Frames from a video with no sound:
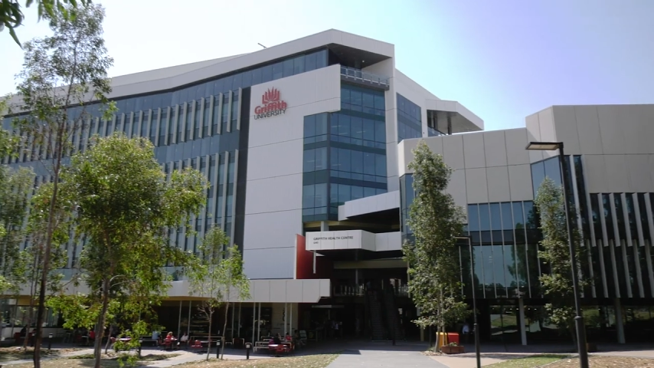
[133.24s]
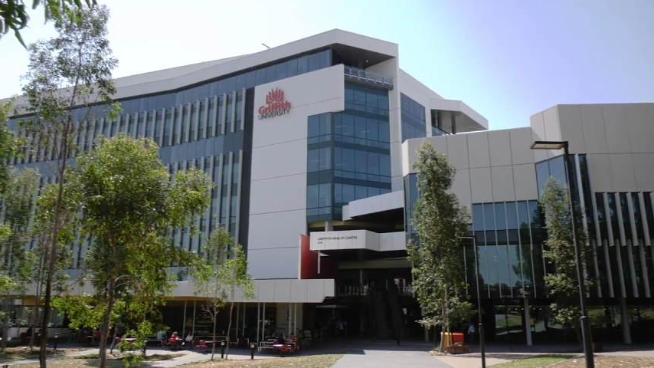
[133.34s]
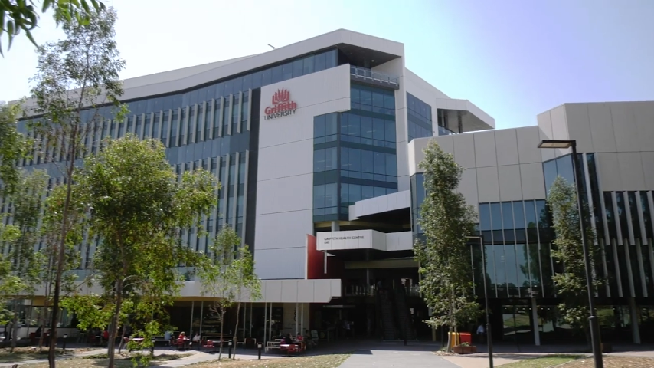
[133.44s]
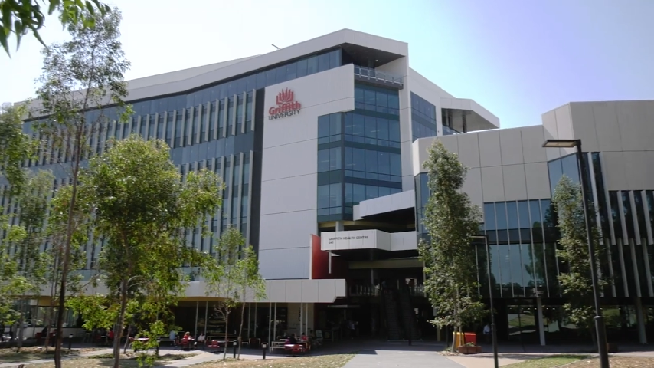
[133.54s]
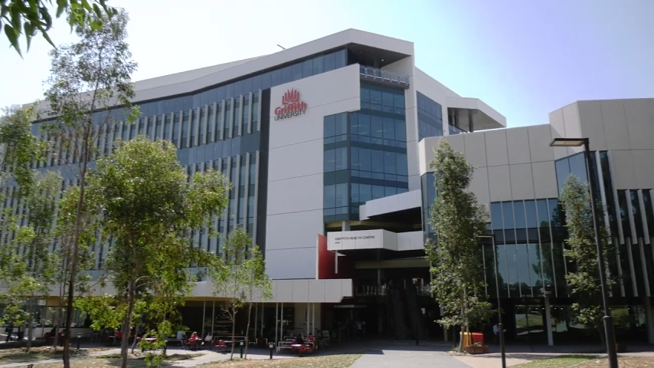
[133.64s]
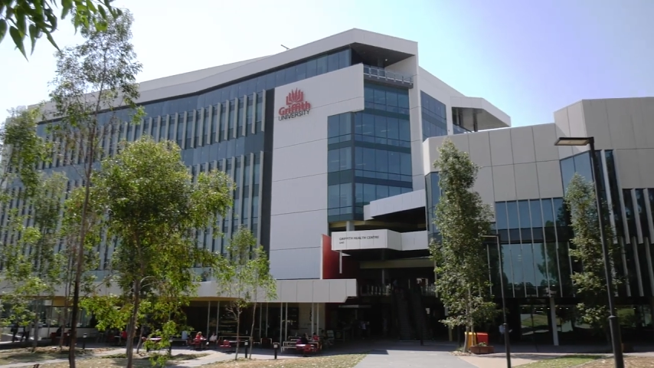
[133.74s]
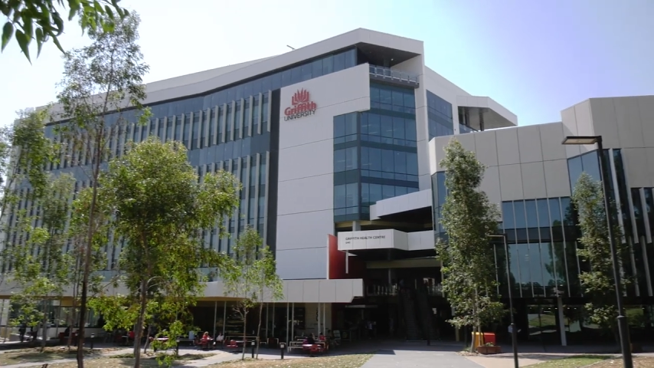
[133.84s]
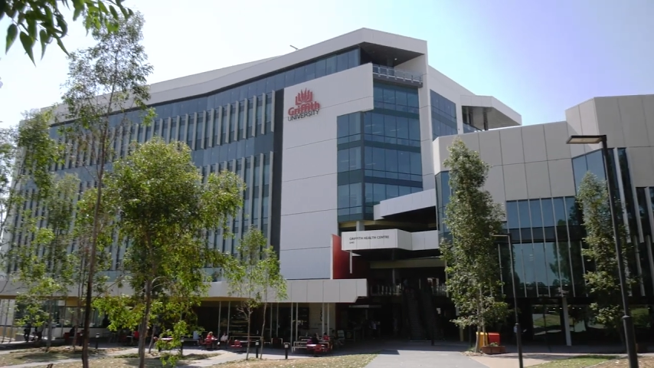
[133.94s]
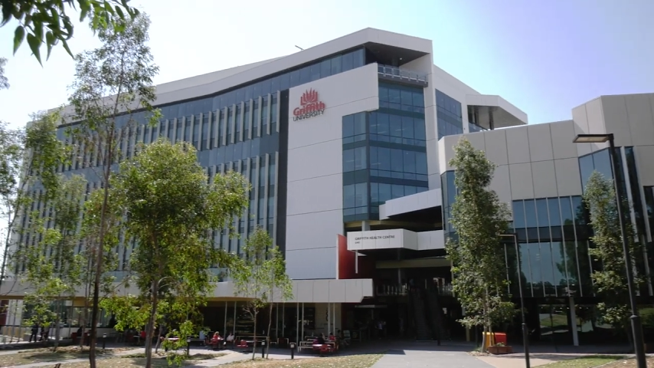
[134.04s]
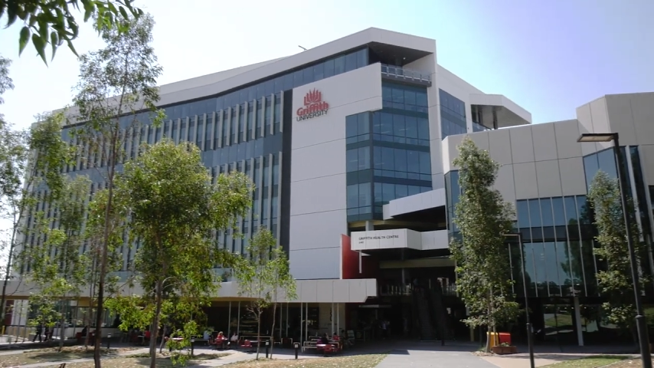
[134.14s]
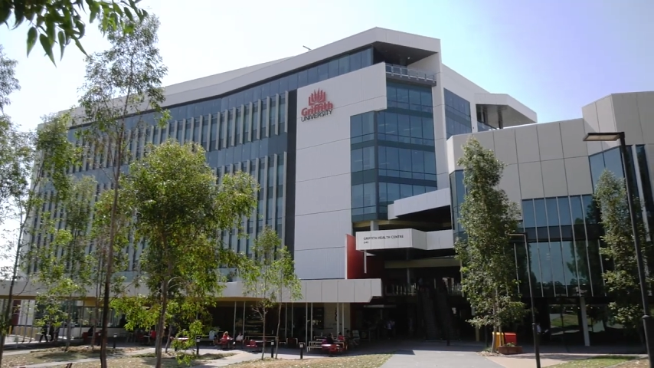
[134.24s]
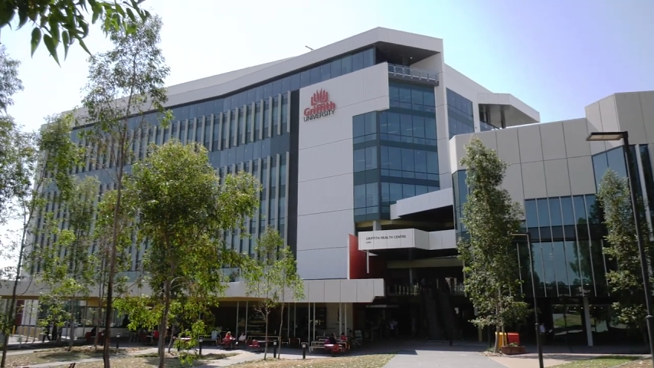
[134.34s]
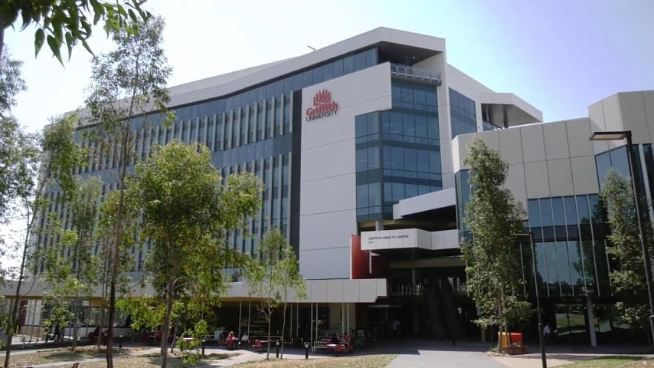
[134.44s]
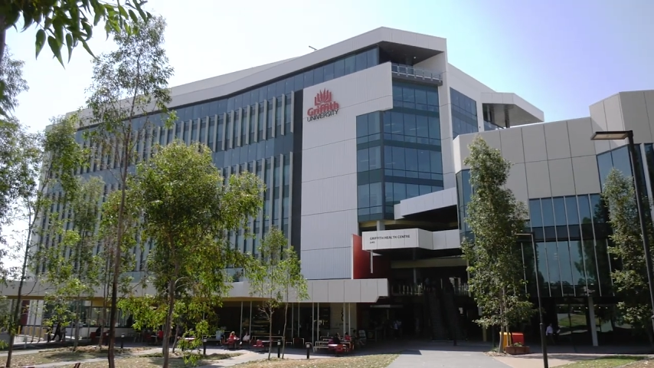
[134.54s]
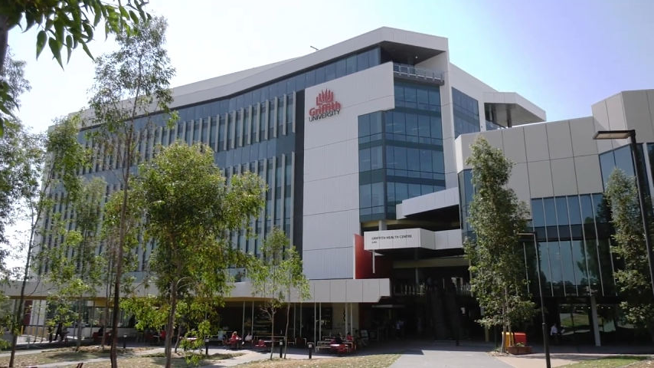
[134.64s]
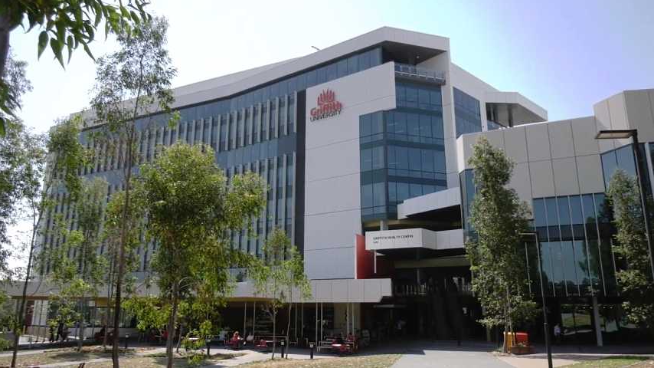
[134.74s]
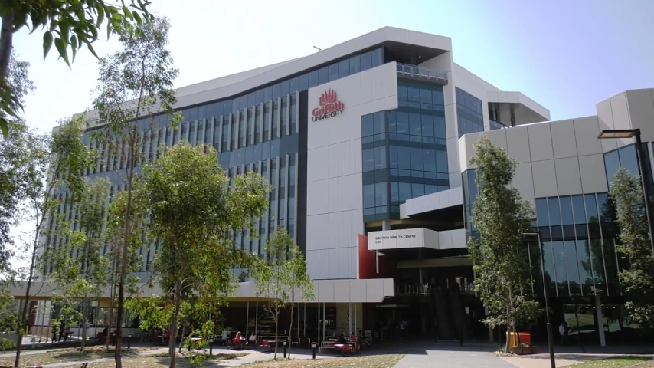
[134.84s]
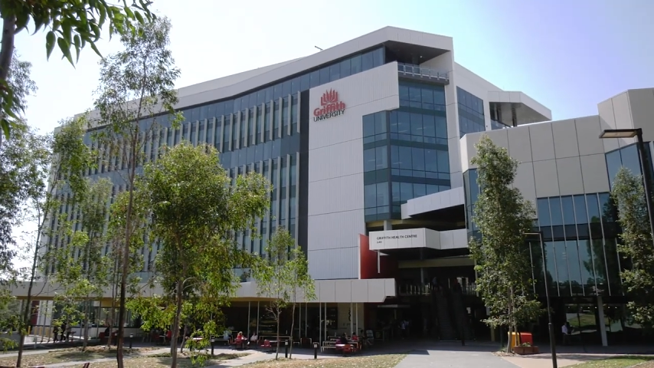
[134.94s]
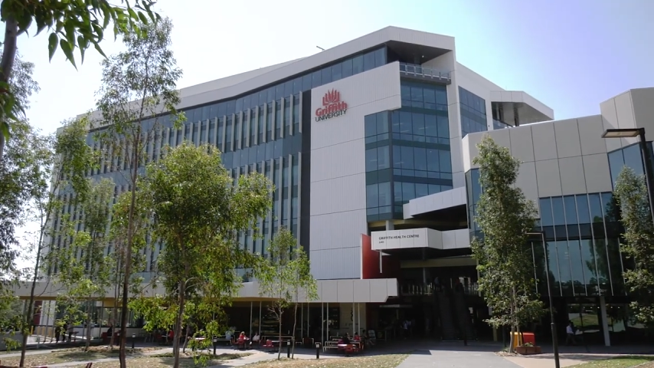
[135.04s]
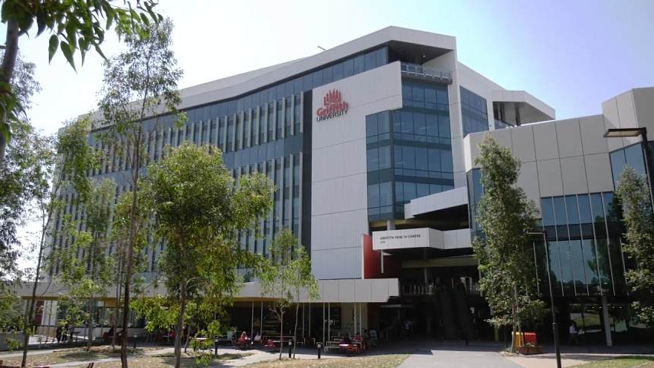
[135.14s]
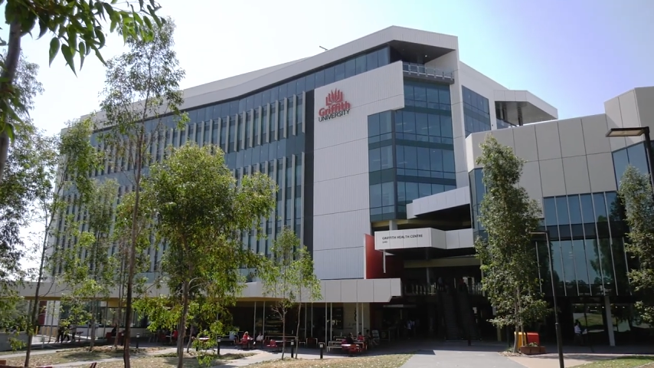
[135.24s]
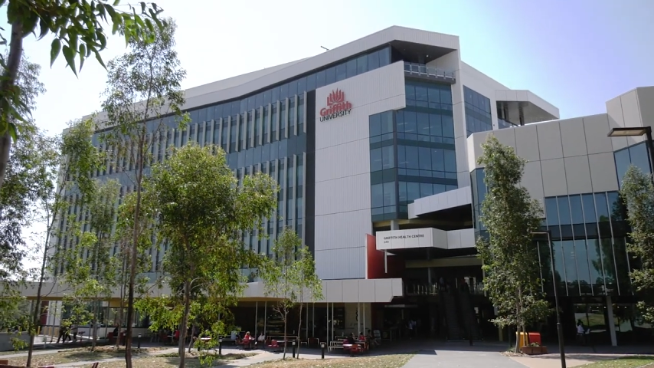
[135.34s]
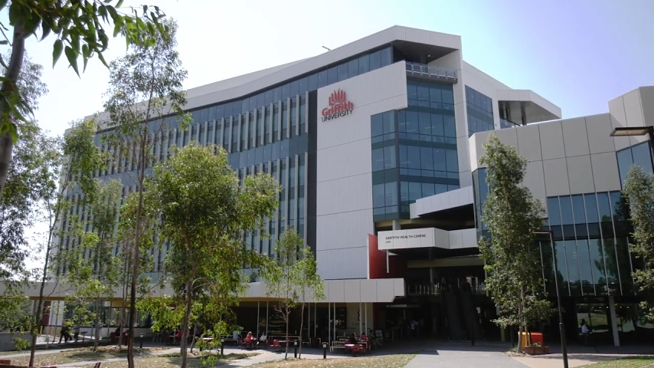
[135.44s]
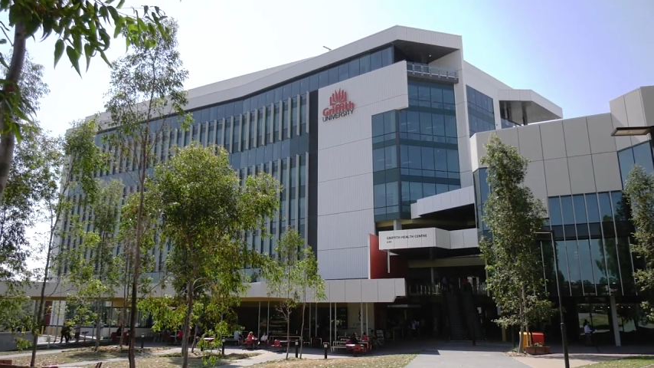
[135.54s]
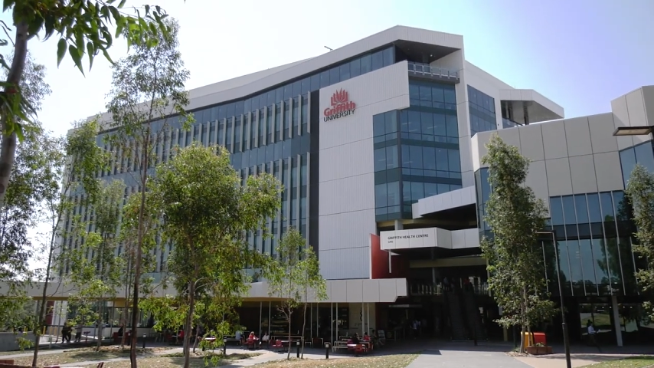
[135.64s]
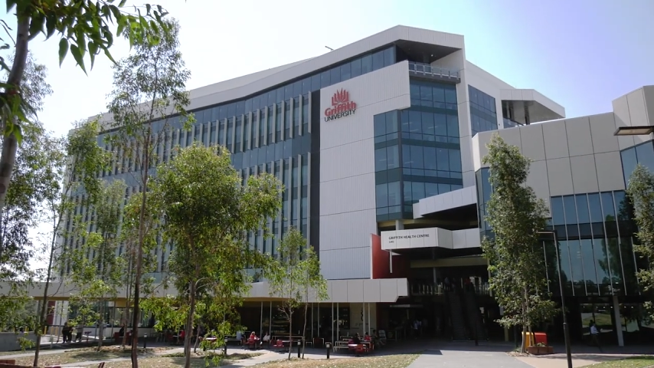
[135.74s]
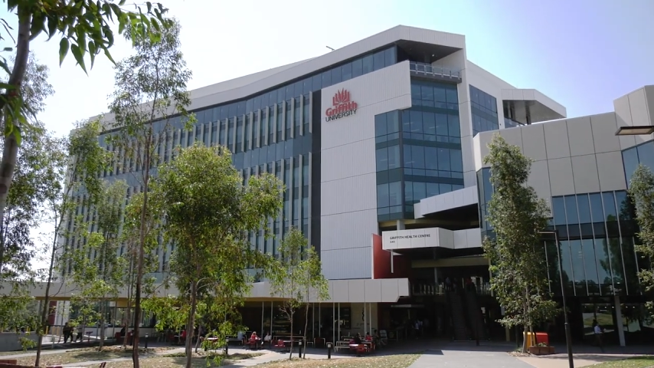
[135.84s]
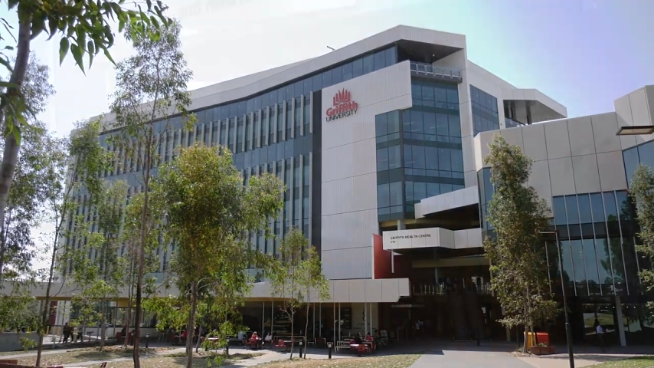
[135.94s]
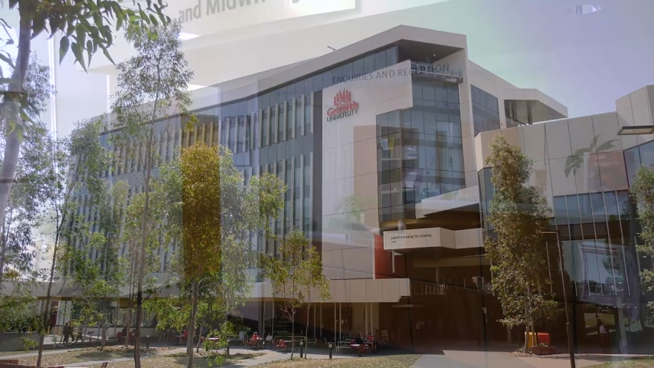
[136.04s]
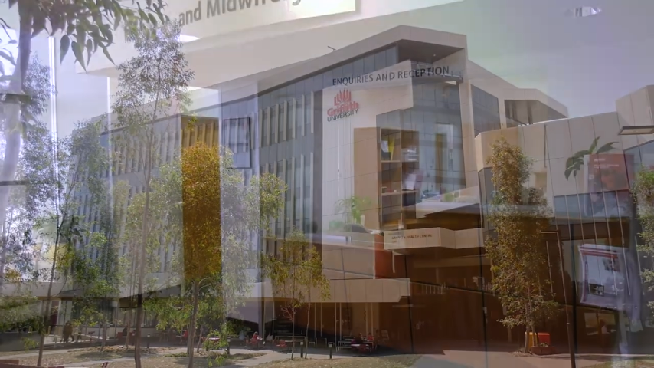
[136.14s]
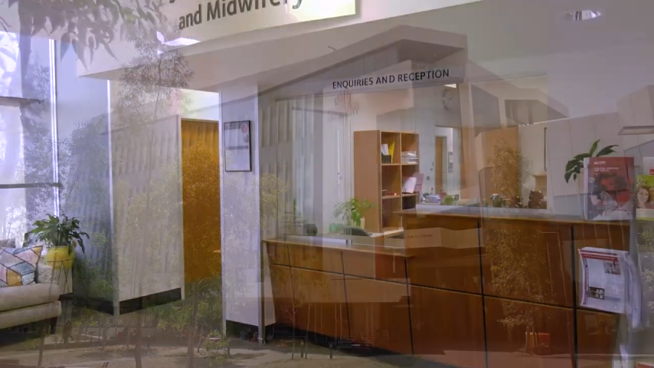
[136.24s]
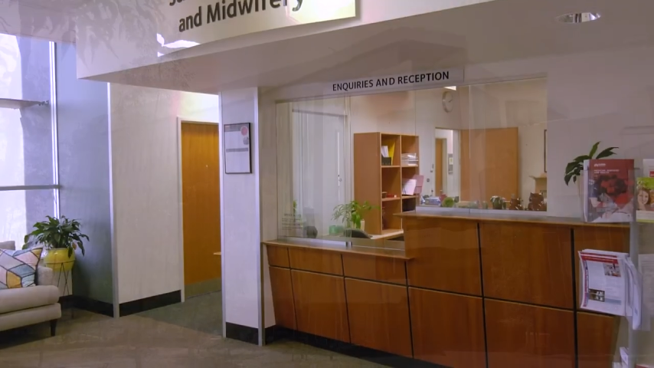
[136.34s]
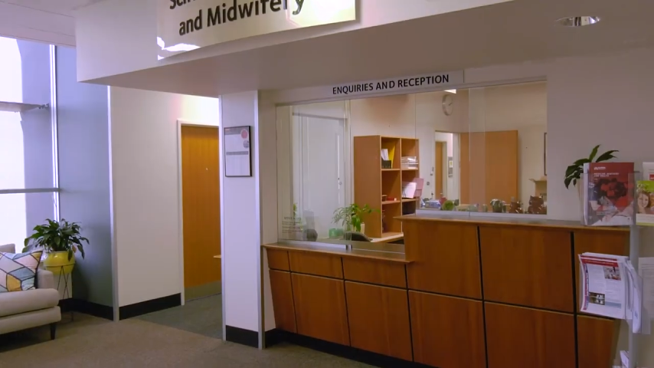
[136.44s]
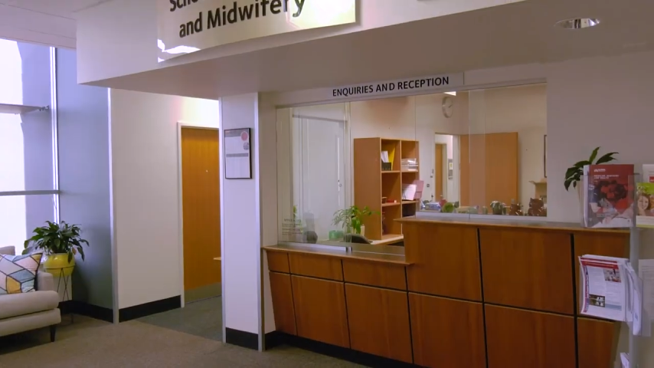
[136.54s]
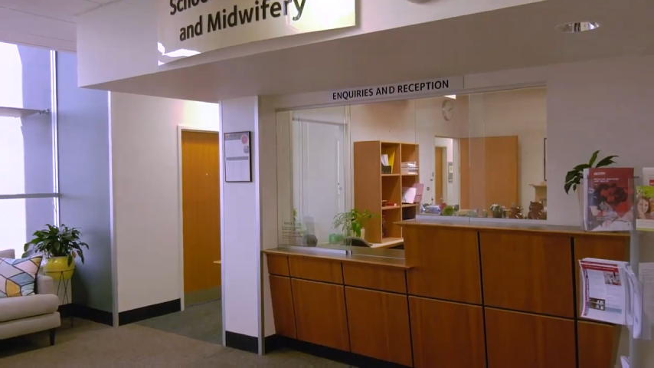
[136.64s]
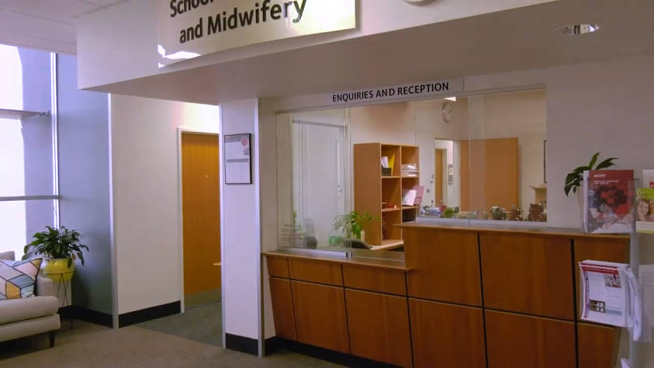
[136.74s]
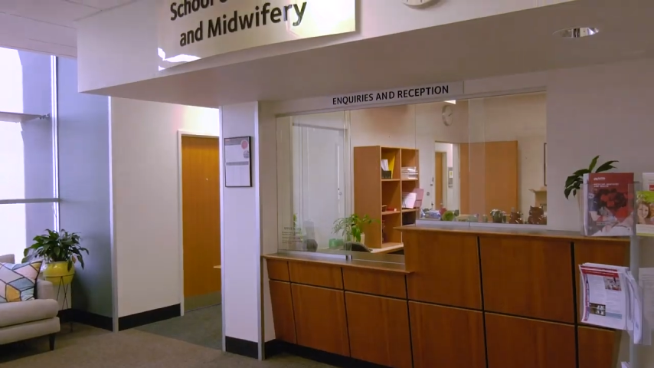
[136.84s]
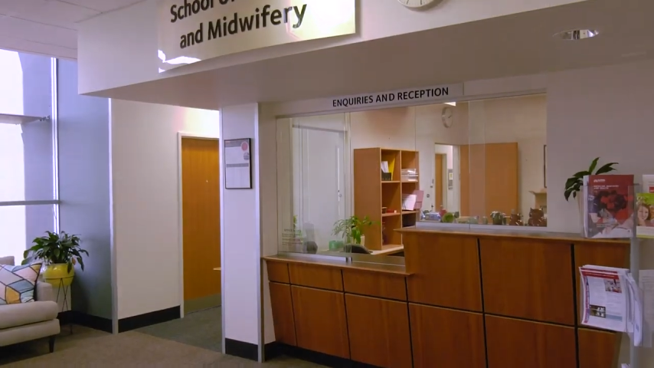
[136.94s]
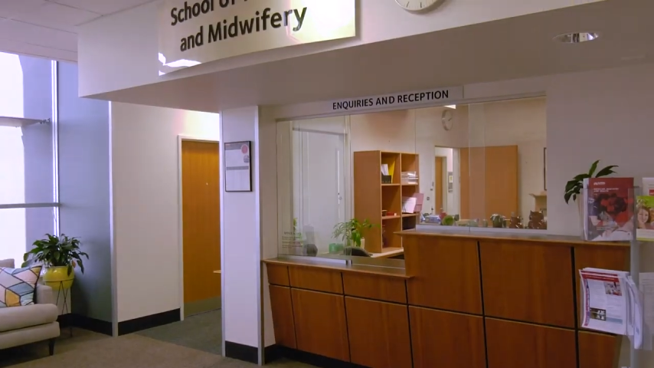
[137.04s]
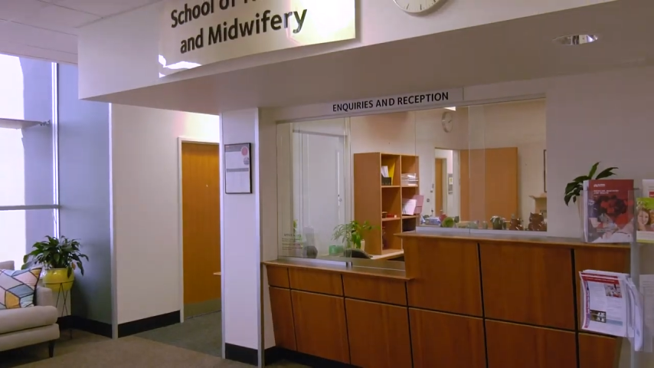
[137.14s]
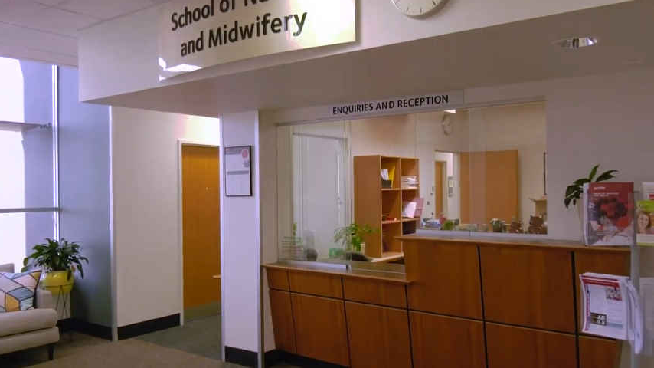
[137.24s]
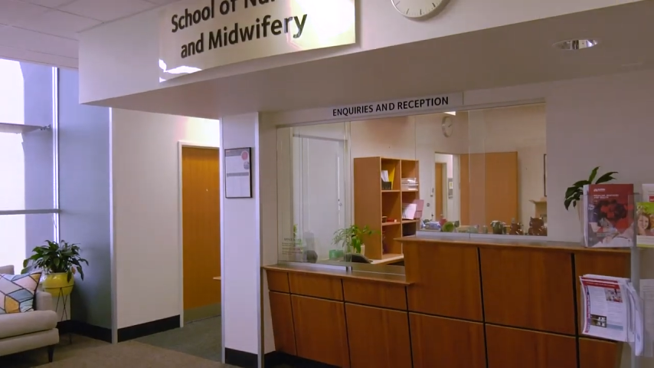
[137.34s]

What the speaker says: No face is visible, so there are no lips to read.